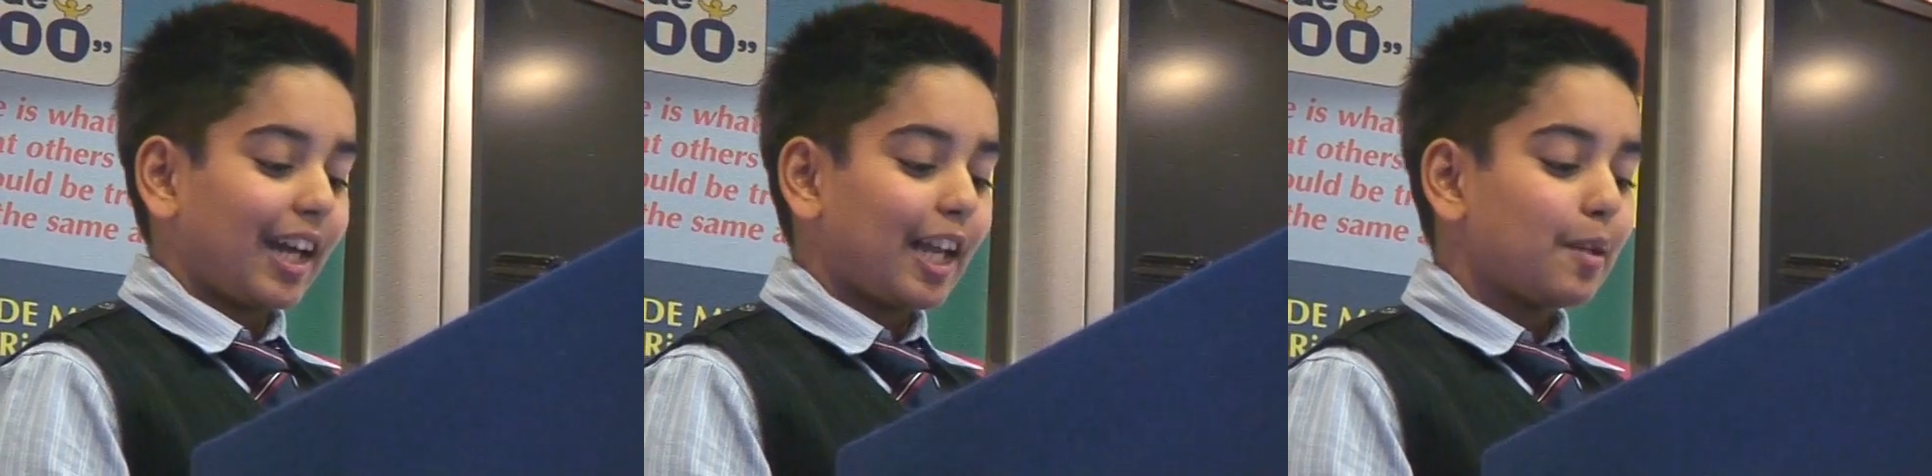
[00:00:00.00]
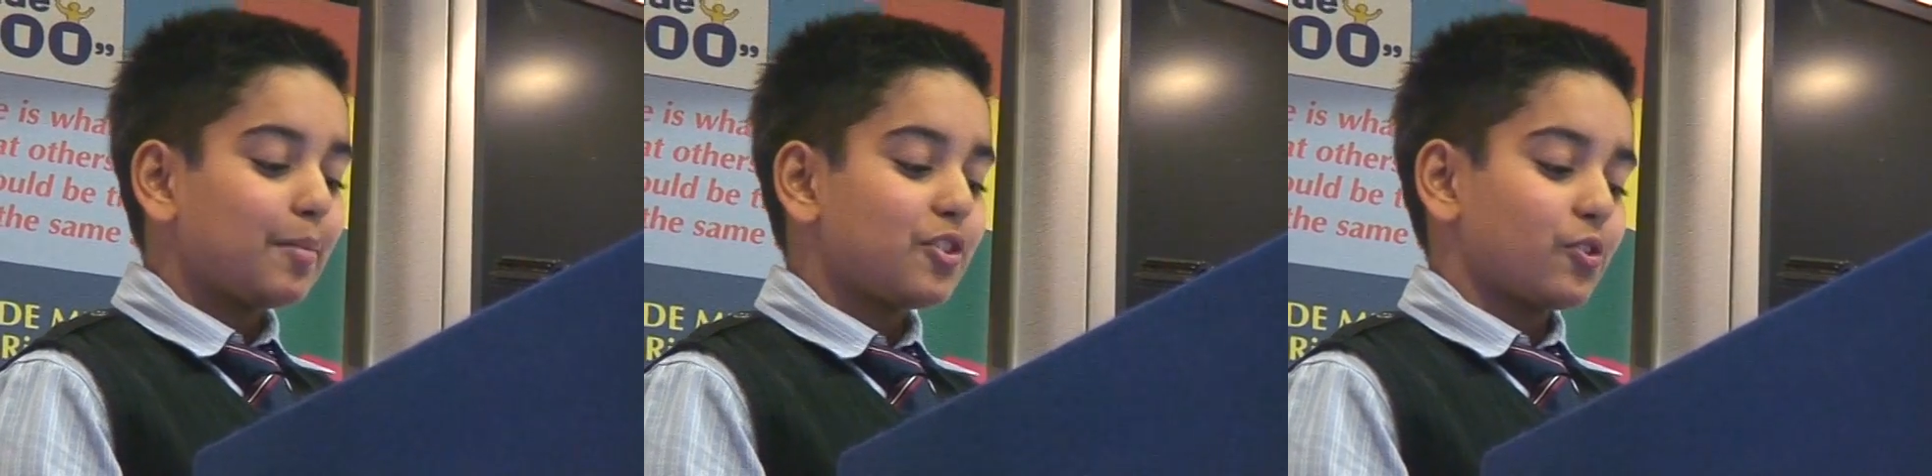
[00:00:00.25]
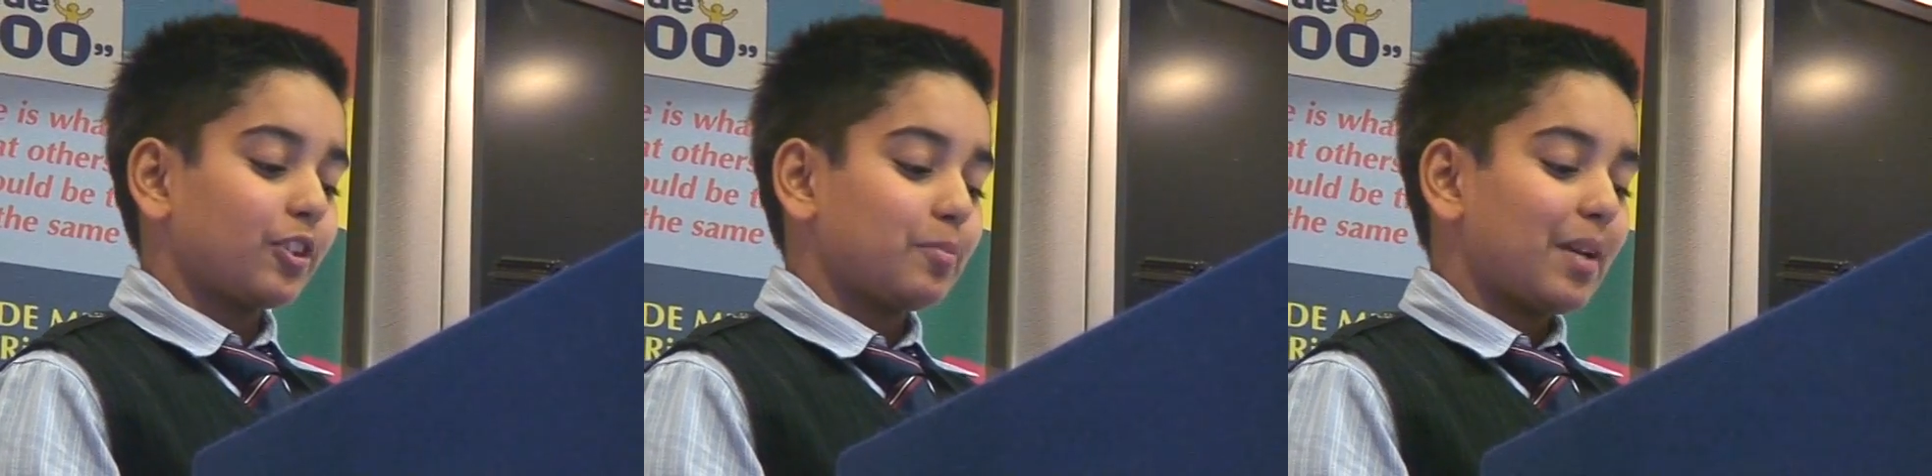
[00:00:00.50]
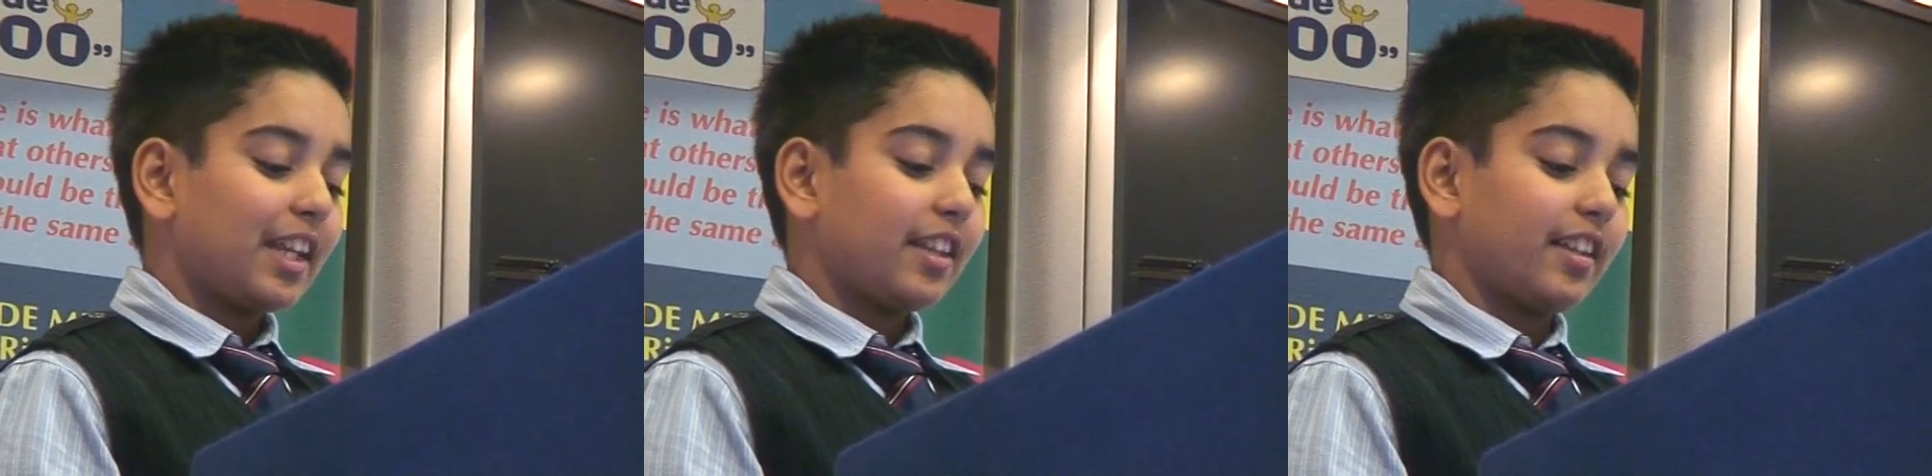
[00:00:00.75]
Callum enjoys
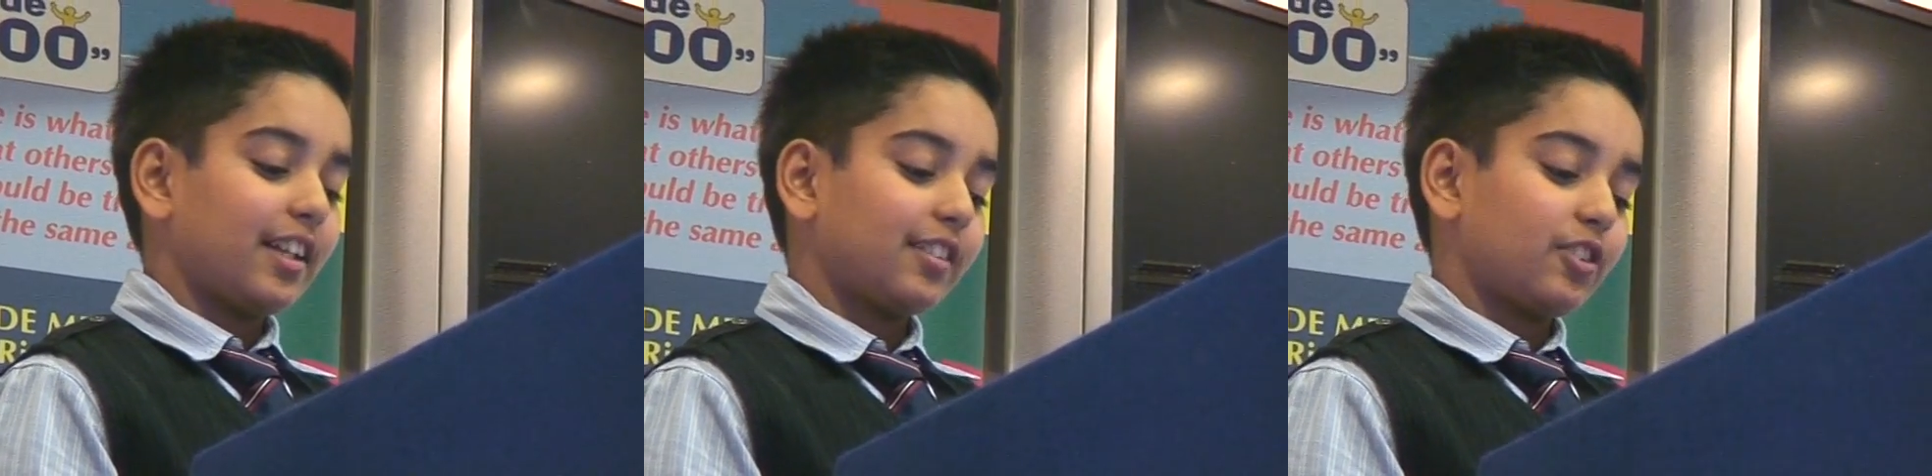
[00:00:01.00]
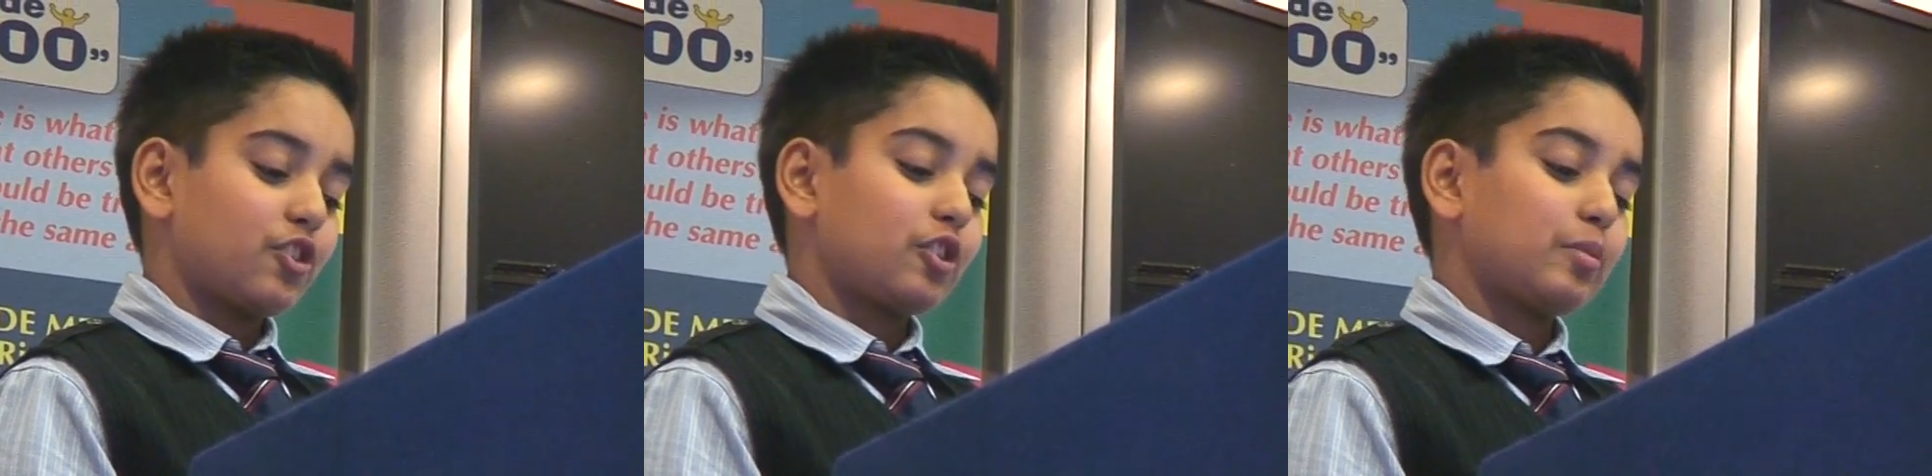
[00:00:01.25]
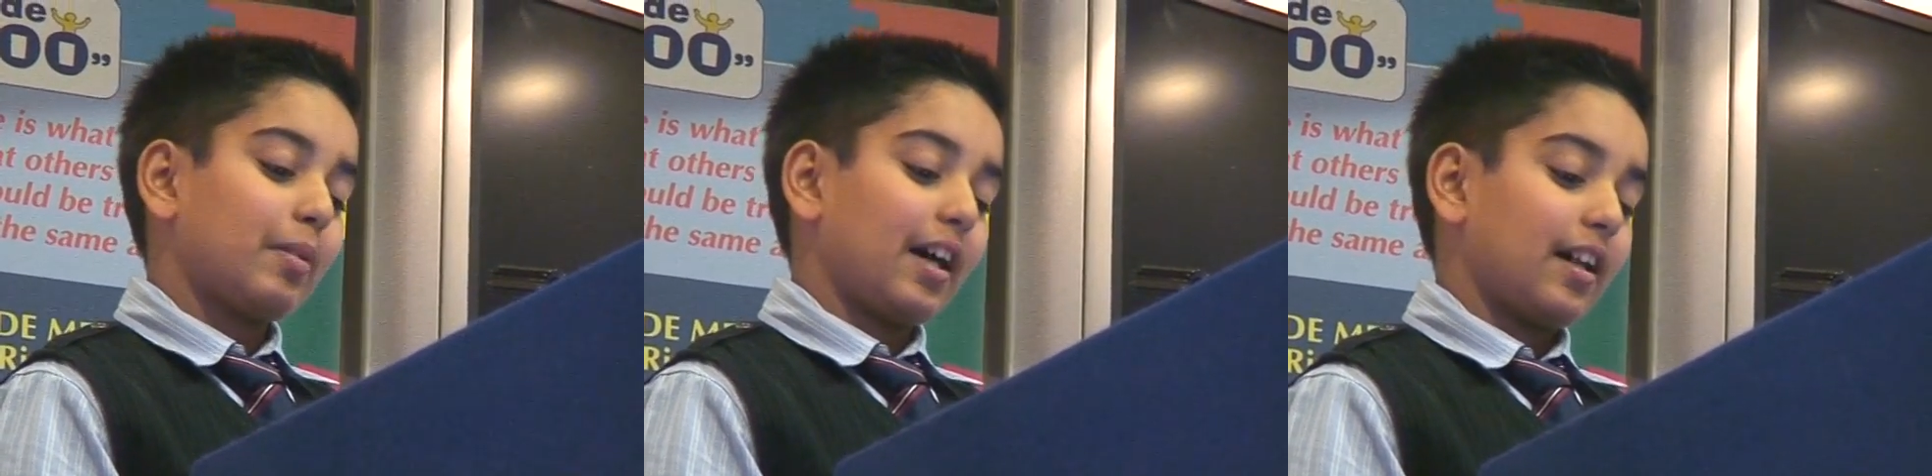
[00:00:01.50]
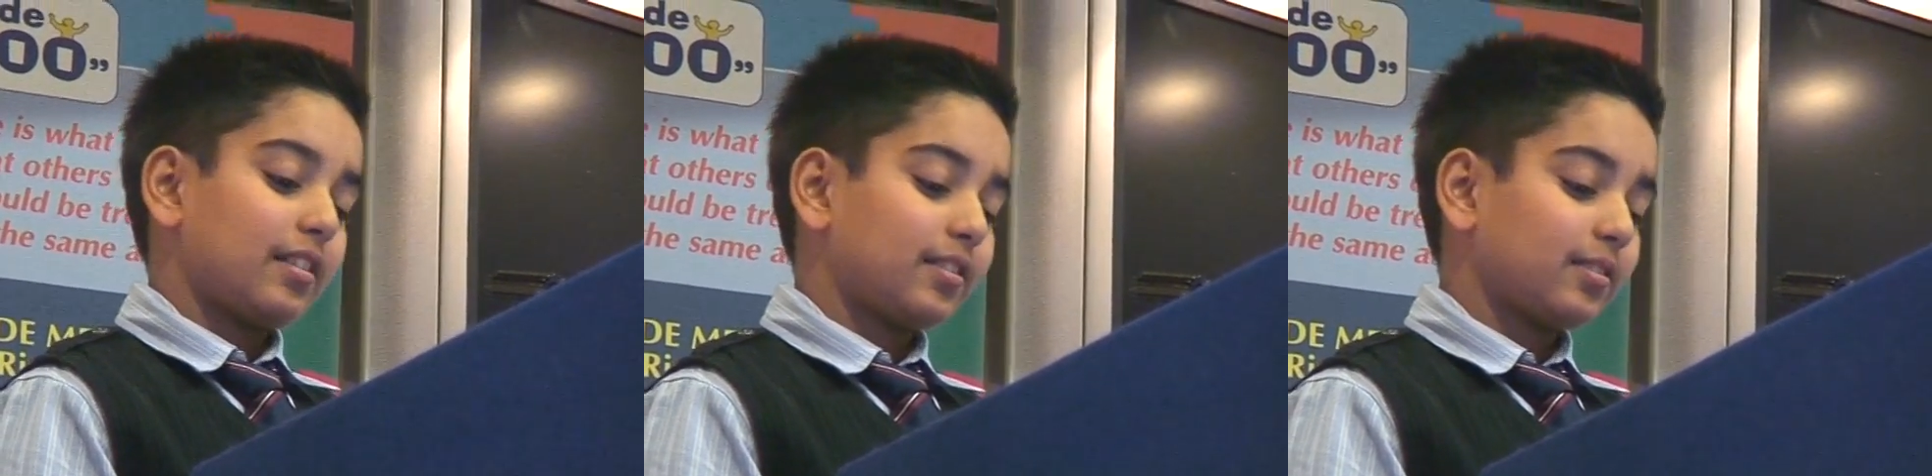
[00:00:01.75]
many things such as
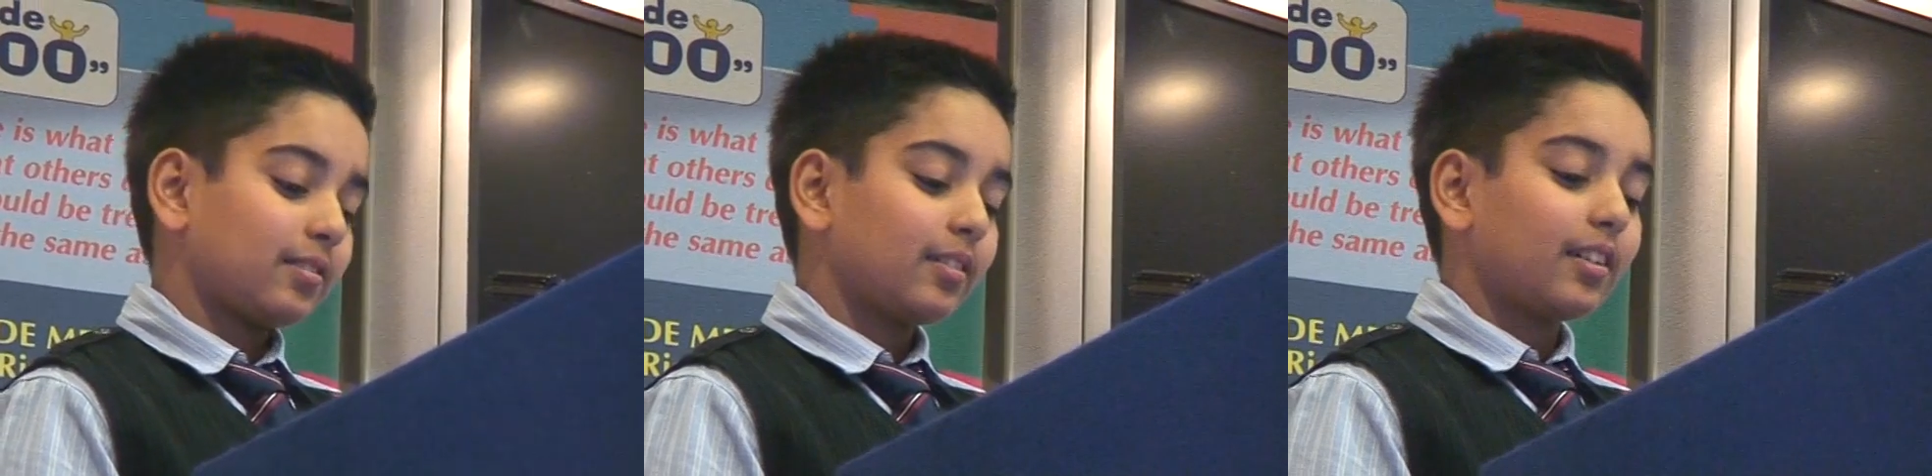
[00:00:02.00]
baths.